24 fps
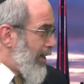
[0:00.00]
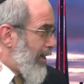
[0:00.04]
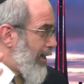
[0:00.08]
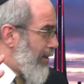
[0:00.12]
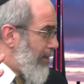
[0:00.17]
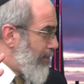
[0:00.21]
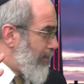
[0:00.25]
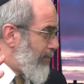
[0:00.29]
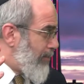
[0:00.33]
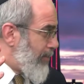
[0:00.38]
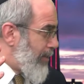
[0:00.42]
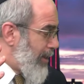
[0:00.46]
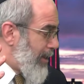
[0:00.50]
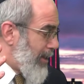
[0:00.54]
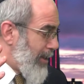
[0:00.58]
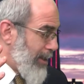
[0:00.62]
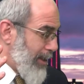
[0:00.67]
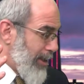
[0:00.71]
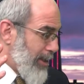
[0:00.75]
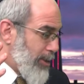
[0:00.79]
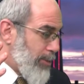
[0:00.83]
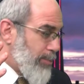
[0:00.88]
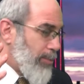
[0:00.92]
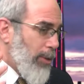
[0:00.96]
of
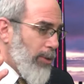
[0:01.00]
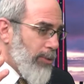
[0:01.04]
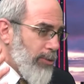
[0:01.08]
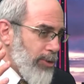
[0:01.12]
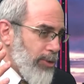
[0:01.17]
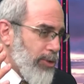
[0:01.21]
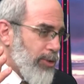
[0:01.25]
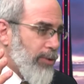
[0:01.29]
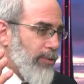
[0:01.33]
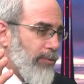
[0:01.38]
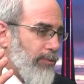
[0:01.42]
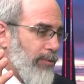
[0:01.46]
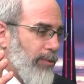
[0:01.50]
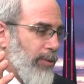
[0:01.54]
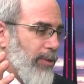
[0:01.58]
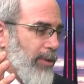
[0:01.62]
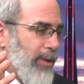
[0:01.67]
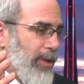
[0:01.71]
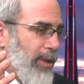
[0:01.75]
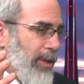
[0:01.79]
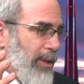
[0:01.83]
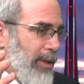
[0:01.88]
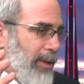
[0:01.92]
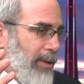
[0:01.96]
exposure
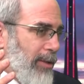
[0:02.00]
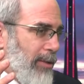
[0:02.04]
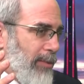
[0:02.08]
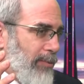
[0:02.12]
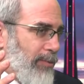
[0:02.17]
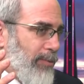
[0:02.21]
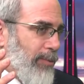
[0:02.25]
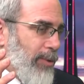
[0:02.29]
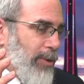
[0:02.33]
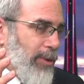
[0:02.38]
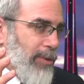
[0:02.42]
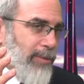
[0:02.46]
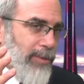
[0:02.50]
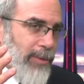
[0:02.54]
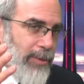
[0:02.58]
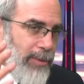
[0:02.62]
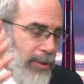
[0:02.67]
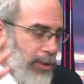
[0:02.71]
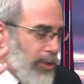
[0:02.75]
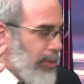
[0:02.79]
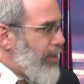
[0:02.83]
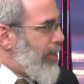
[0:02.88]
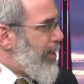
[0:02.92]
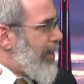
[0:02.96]
for
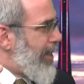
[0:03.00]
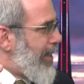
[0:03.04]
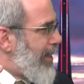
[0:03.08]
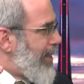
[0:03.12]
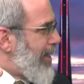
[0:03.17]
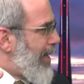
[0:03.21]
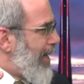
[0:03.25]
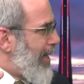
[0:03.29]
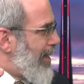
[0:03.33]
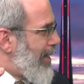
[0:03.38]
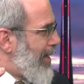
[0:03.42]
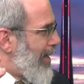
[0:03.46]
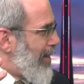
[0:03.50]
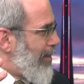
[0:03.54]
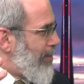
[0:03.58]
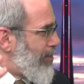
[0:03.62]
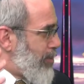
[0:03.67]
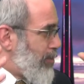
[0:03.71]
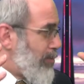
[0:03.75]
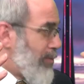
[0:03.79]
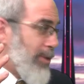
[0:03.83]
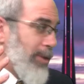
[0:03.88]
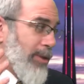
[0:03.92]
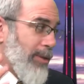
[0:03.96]
learning, and I
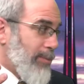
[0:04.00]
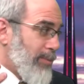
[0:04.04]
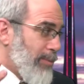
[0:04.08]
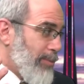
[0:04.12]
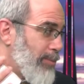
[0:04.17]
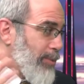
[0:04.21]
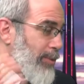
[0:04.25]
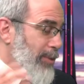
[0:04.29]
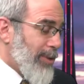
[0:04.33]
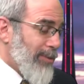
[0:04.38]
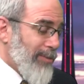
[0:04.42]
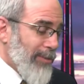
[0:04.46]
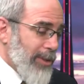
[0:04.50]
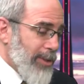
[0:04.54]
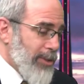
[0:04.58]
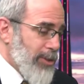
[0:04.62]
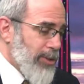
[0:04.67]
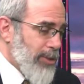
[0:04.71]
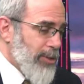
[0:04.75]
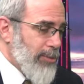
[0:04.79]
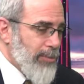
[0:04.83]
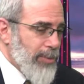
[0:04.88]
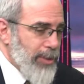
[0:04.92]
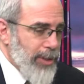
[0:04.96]
was really
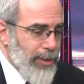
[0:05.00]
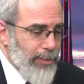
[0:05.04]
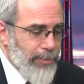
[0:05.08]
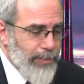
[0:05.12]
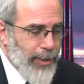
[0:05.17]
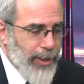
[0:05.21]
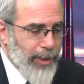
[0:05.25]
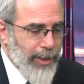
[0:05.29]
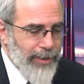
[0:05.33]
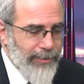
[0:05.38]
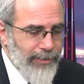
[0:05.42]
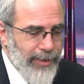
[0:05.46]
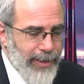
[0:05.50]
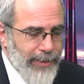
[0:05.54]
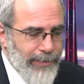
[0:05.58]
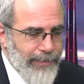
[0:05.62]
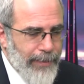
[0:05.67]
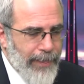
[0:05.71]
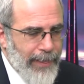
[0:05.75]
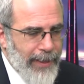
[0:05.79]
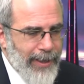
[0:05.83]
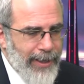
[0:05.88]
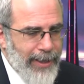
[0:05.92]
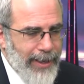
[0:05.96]
privileged to be part of it.
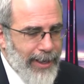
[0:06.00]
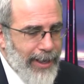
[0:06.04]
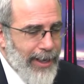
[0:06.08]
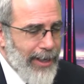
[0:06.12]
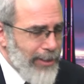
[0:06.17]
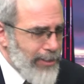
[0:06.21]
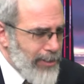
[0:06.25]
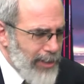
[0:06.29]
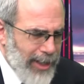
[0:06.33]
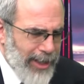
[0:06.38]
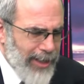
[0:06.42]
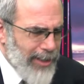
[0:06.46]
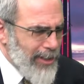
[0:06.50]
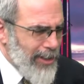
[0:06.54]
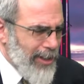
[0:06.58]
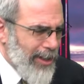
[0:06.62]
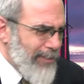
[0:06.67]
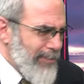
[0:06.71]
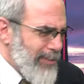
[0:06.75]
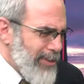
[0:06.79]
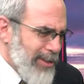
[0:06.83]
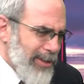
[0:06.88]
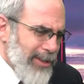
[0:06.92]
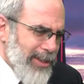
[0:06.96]
I
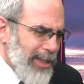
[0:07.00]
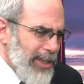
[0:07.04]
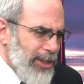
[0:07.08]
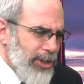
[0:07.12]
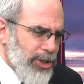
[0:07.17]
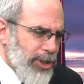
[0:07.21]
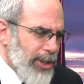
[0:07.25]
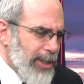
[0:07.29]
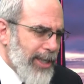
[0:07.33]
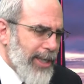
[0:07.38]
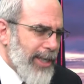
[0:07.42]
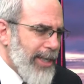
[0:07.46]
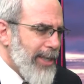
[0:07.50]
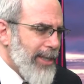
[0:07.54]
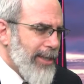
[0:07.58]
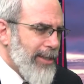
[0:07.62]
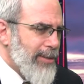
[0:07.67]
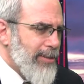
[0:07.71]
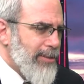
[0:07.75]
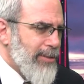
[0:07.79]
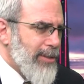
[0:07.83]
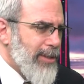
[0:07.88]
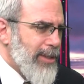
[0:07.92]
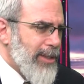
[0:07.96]
love teaching
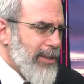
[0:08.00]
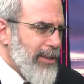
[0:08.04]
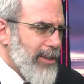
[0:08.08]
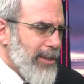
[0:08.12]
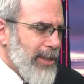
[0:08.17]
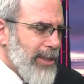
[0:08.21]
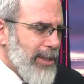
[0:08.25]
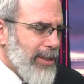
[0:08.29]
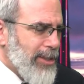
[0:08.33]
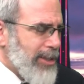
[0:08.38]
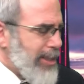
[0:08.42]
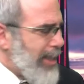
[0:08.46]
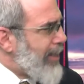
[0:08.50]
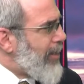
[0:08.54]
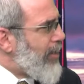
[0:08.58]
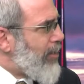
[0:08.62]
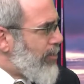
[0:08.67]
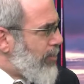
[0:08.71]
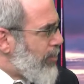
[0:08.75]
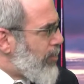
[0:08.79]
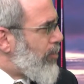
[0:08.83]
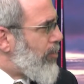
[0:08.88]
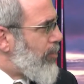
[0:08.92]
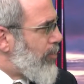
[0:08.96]
in the
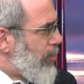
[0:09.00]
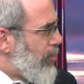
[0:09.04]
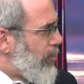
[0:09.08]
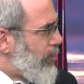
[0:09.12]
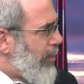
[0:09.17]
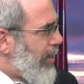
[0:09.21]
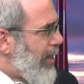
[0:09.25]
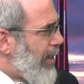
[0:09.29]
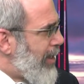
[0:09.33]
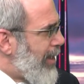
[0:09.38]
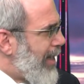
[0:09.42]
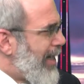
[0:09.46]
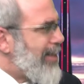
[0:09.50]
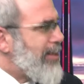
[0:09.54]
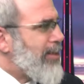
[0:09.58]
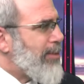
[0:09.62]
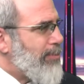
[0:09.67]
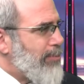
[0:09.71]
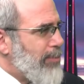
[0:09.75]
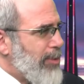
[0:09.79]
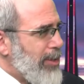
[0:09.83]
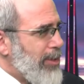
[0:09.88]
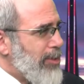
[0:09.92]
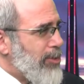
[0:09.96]
secular schools as well. I had
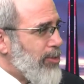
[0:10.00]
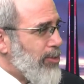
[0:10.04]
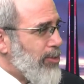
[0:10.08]
some brilliant